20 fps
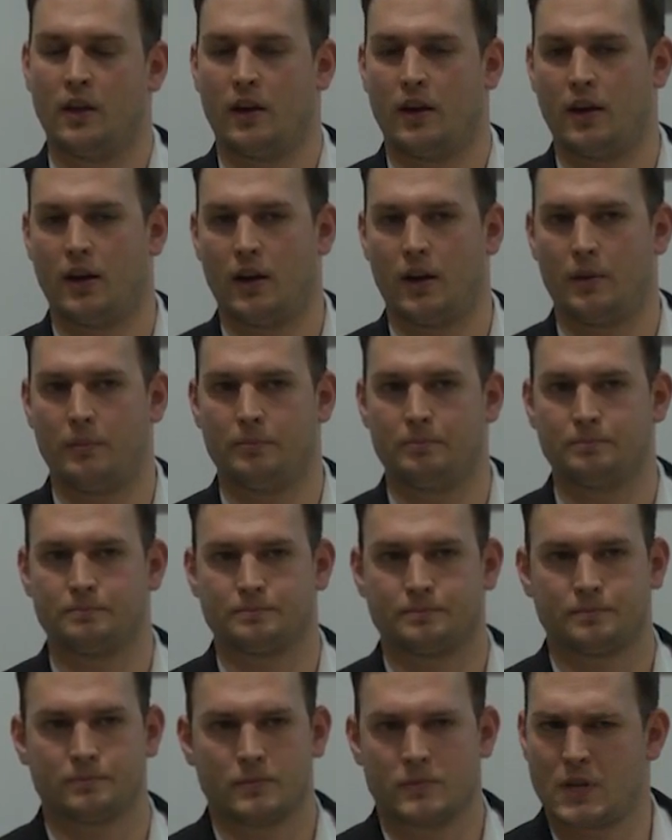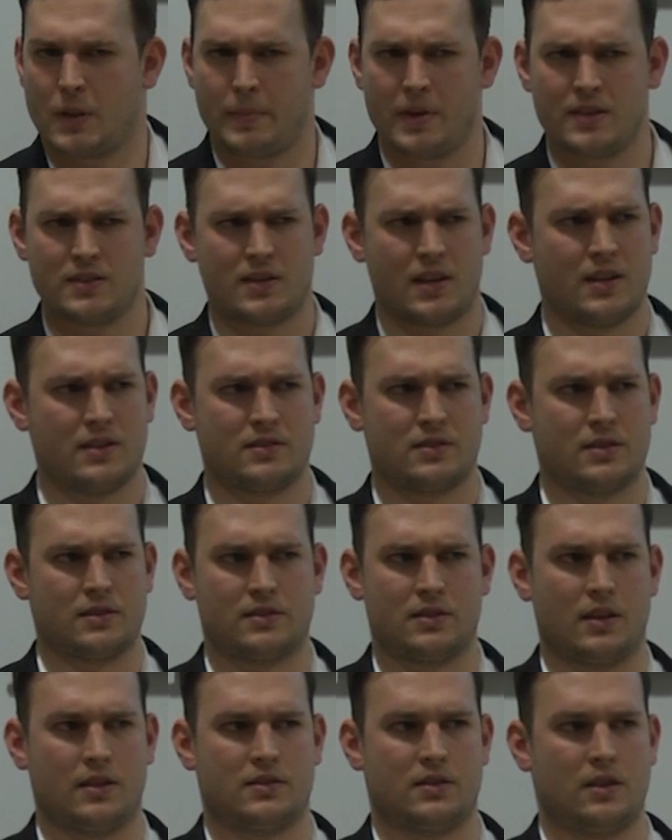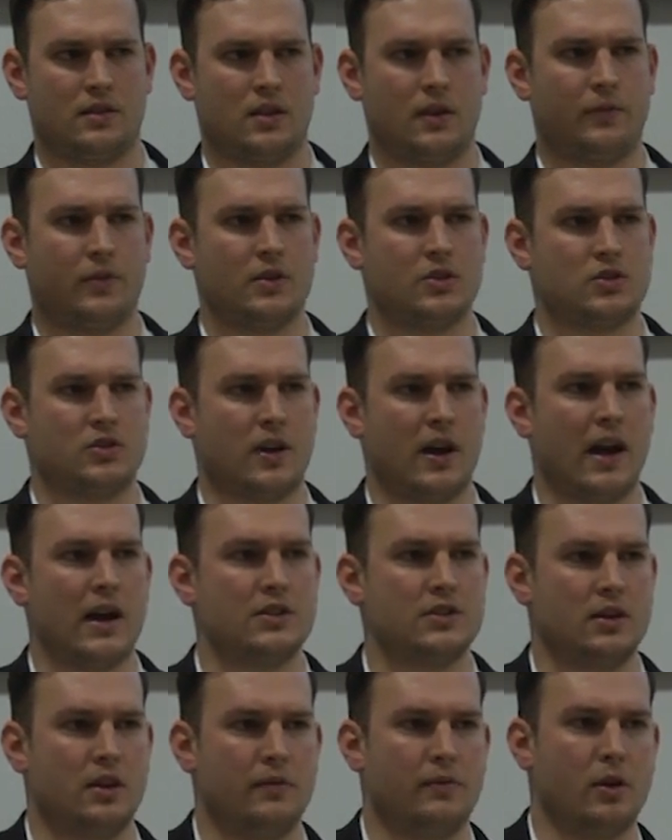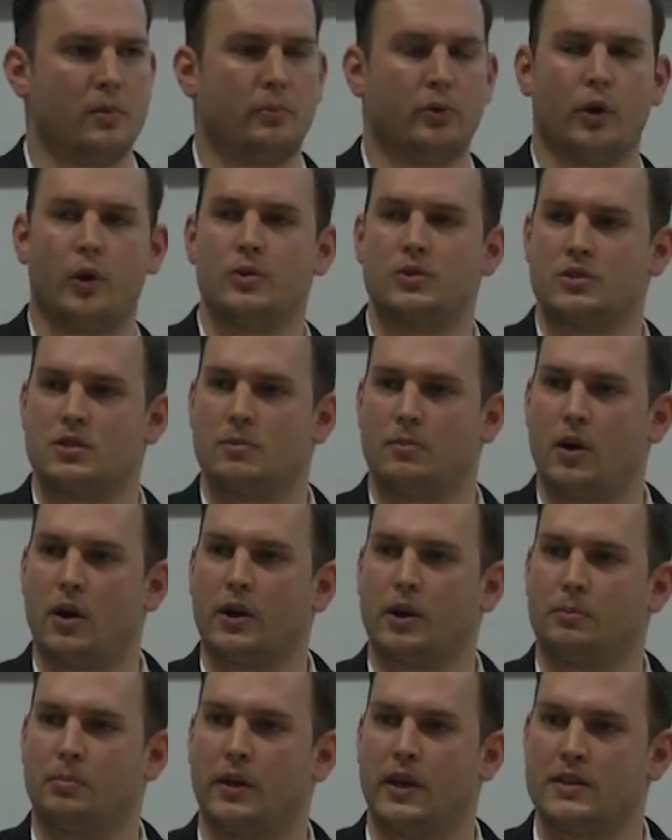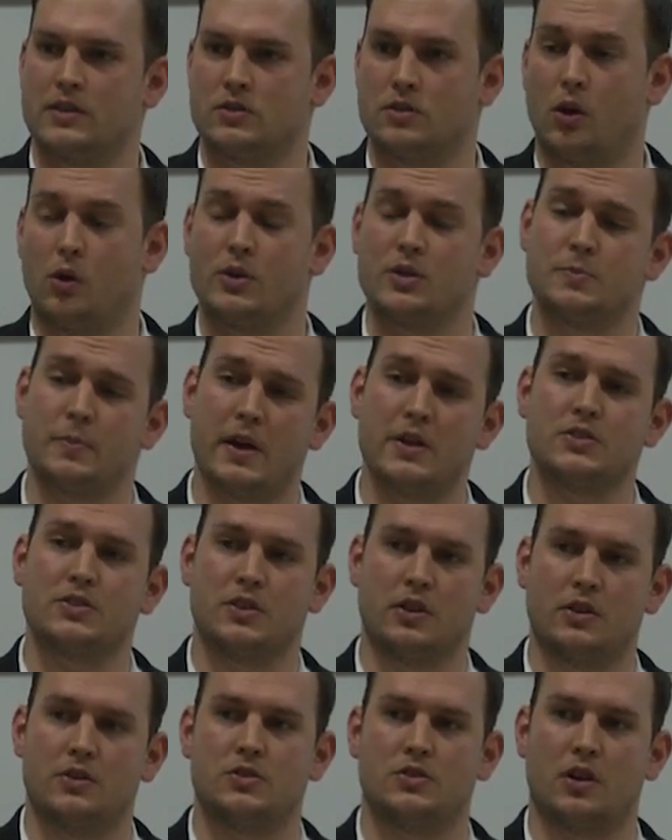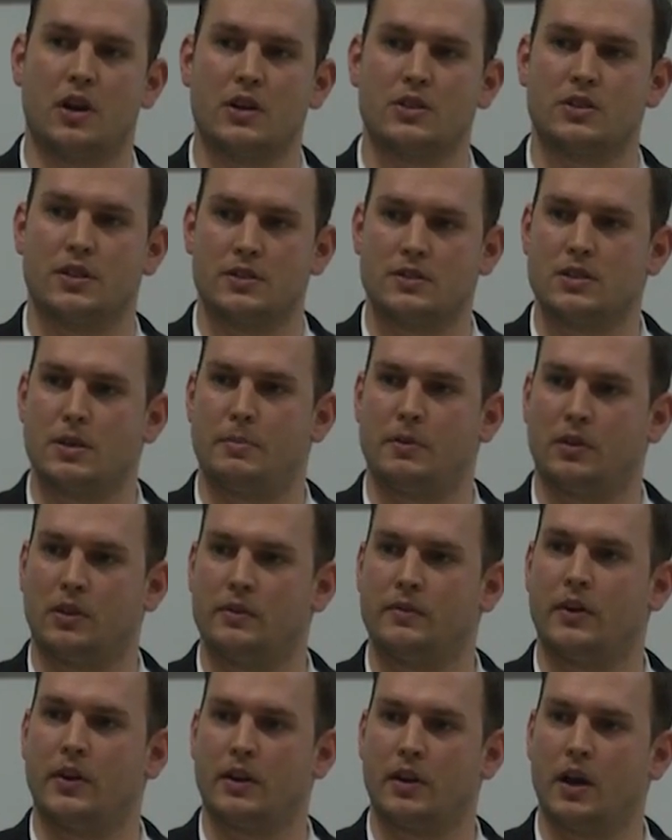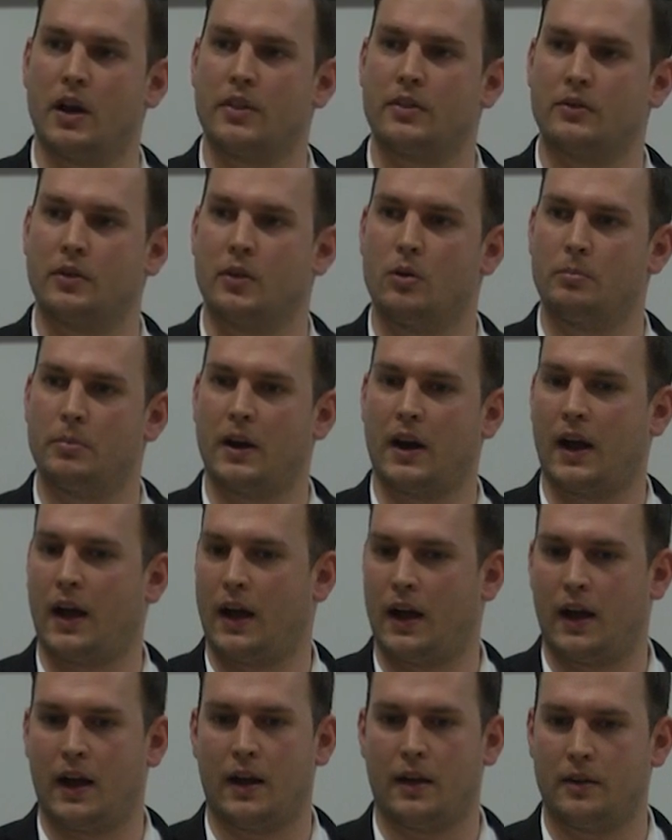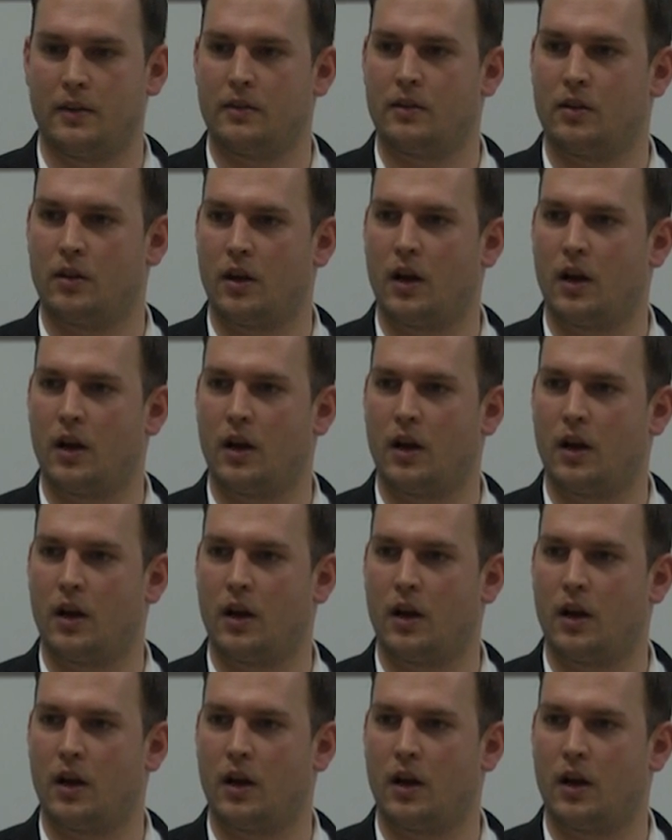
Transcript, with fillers: Um, does that make sense? It's, it's a different strategy, a different approach to the marketplace as a whole, especially in construction It's typically very cutthroat, but I,